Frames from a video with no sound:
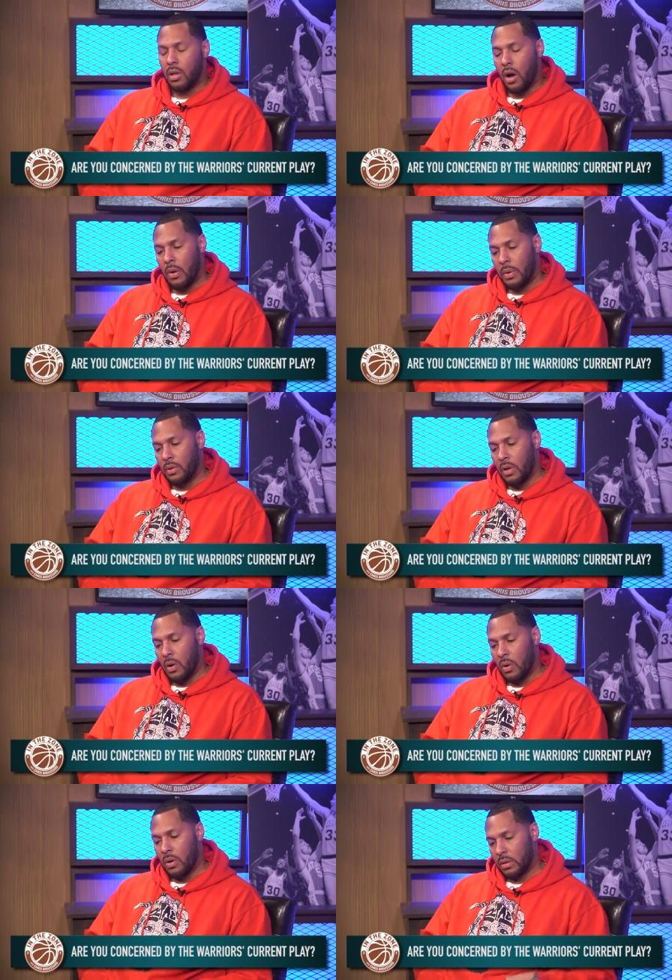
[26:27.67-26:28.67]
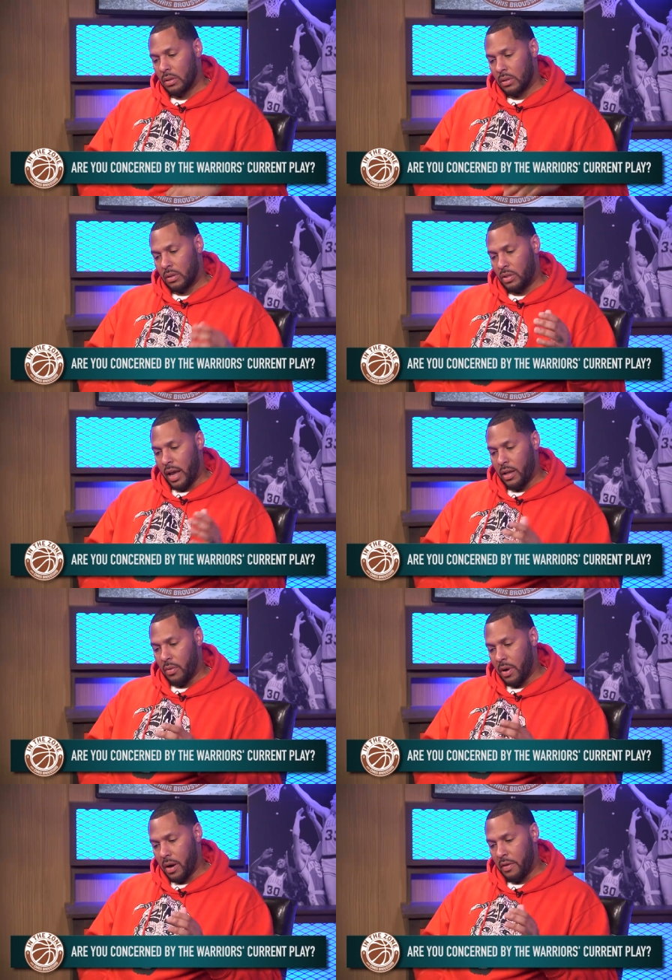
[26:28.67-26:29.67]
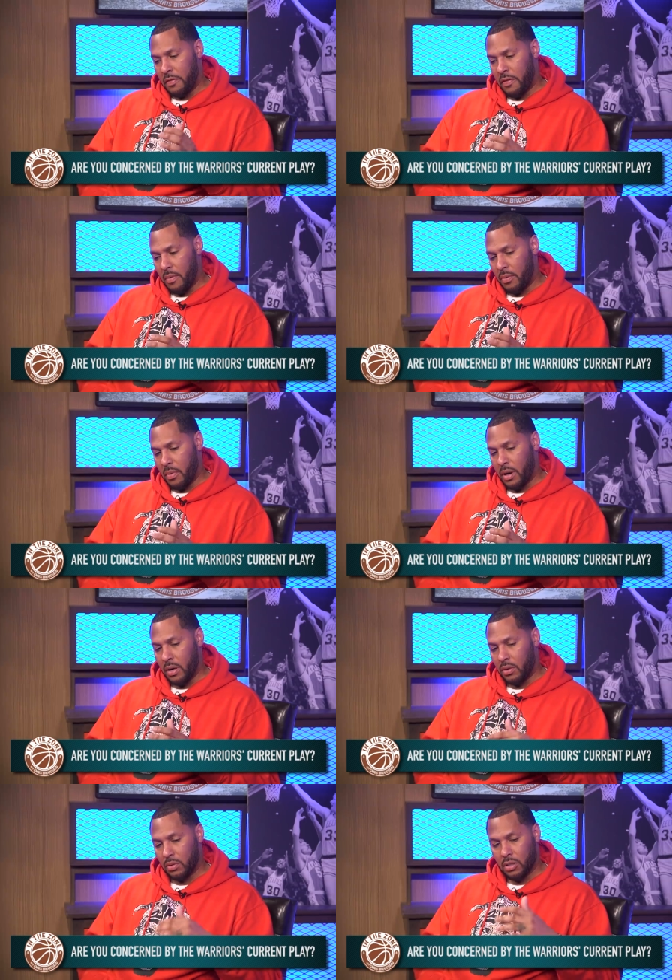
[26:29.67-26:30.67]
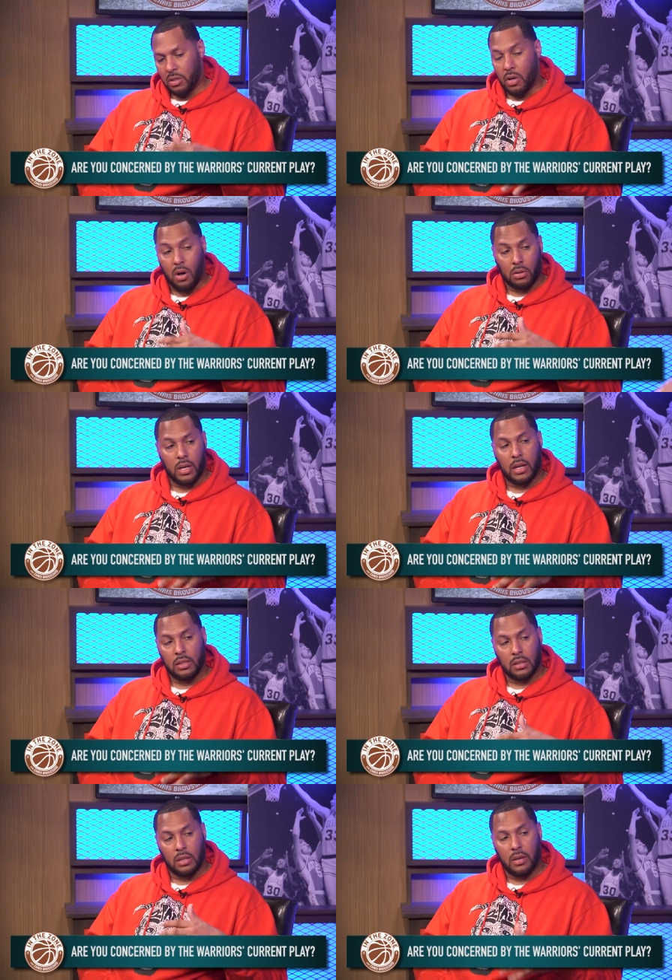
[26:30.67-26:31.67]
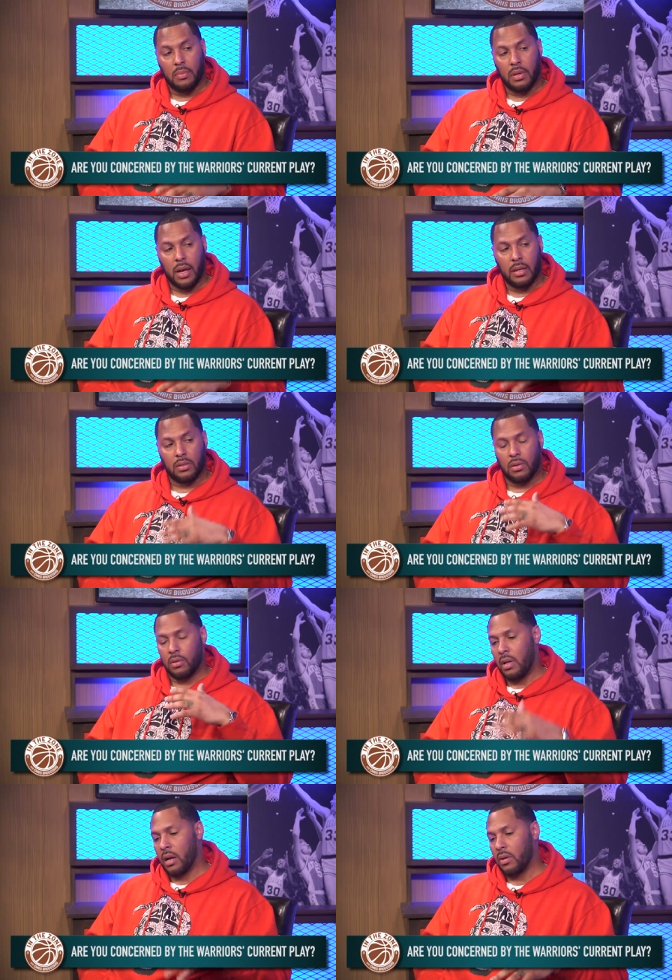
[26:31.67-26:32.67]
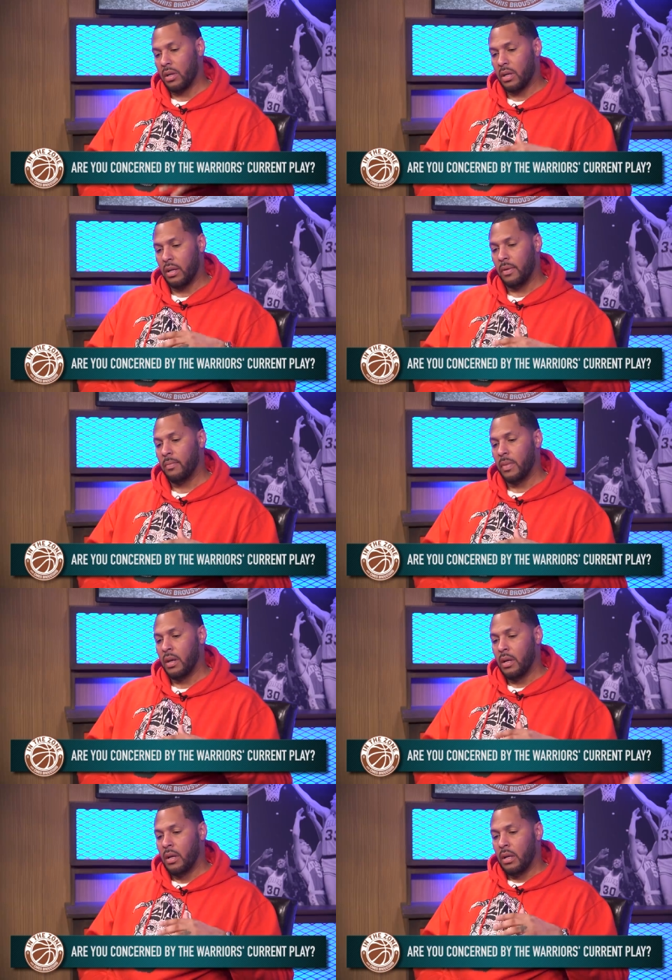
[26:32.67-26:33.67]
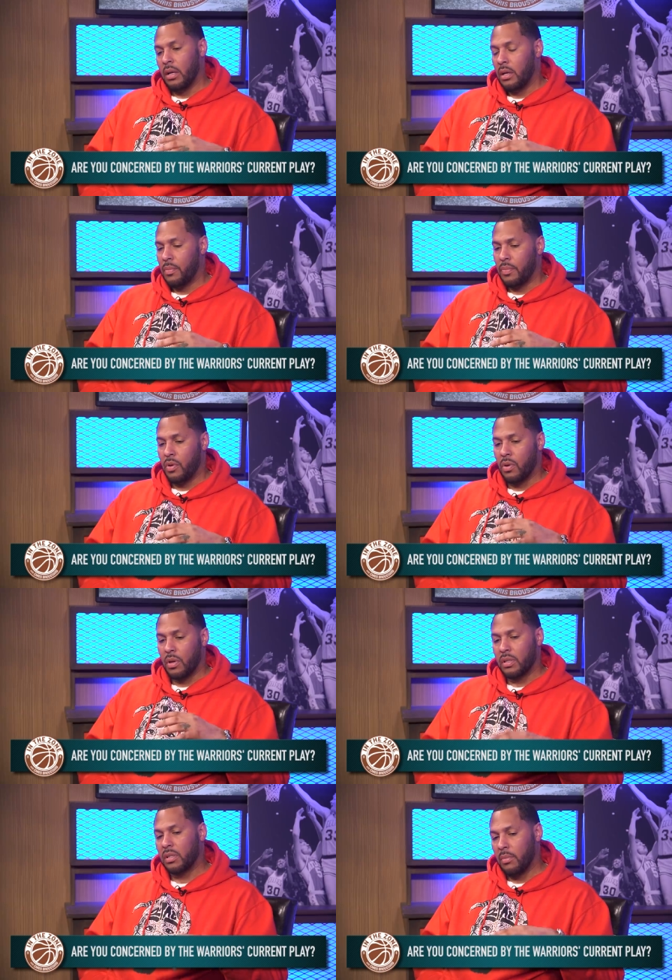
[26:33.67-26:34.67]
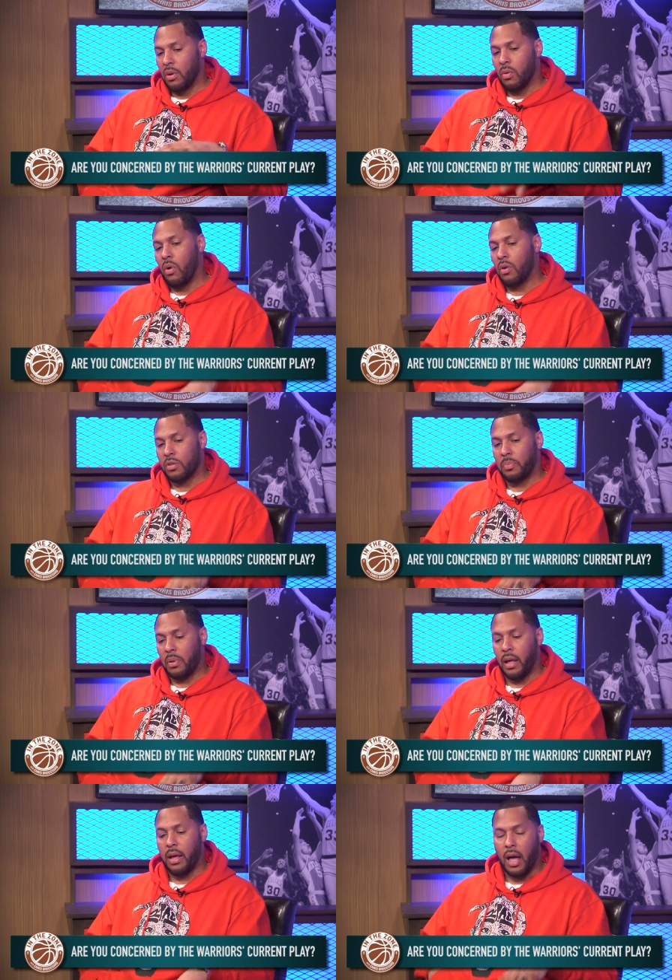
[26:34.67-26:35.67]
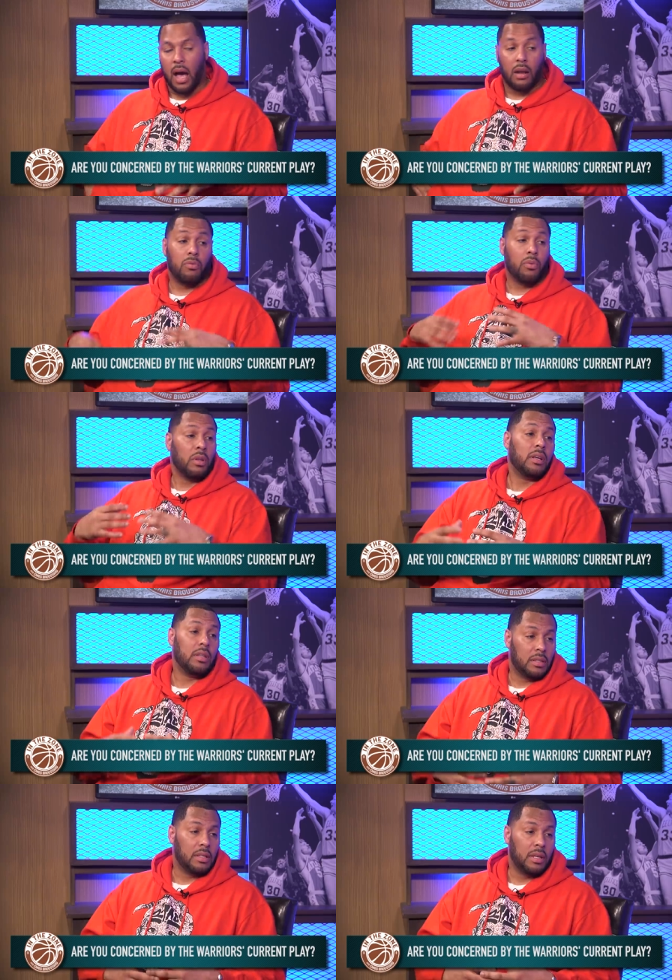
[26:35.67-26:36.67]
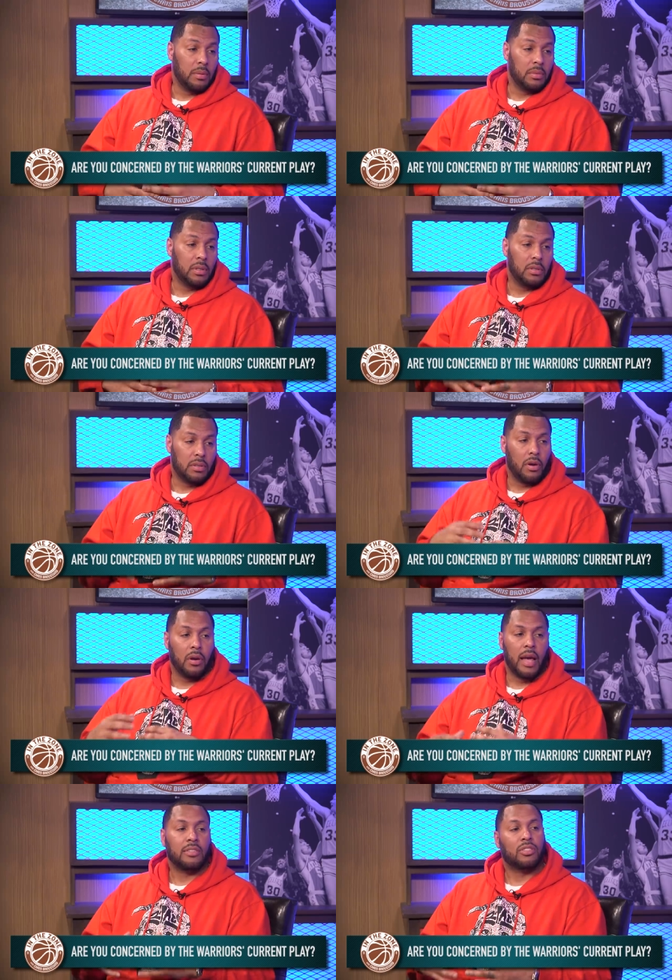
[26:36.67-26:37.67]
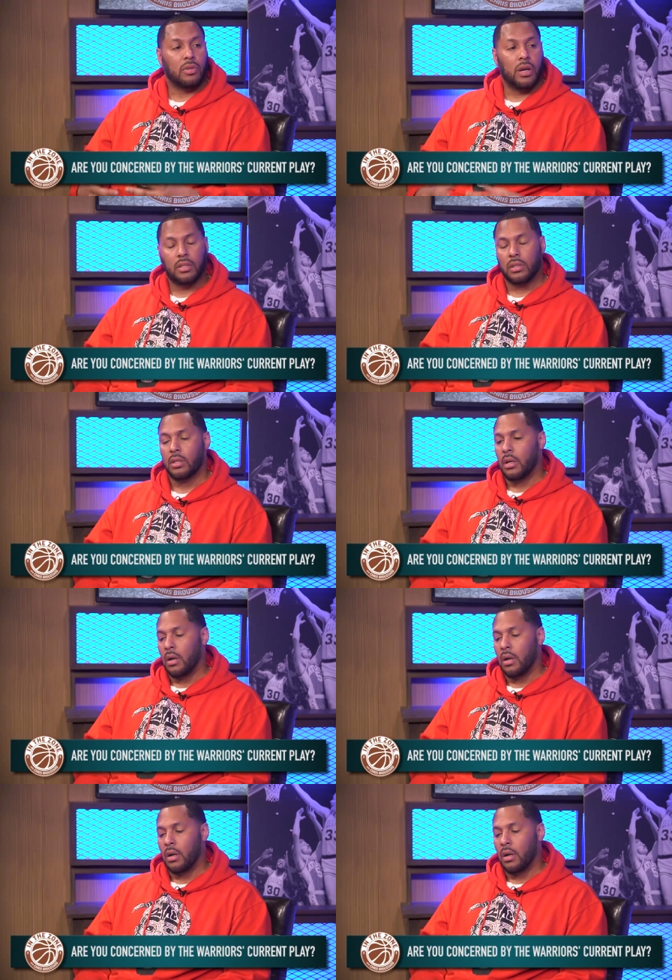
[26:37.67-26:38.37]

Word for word: No, you know, January, February, those are the dog days of the mm-hmm. NBA. So you're not going to get you're going to get some of the worst play out of really good teams during that stretch.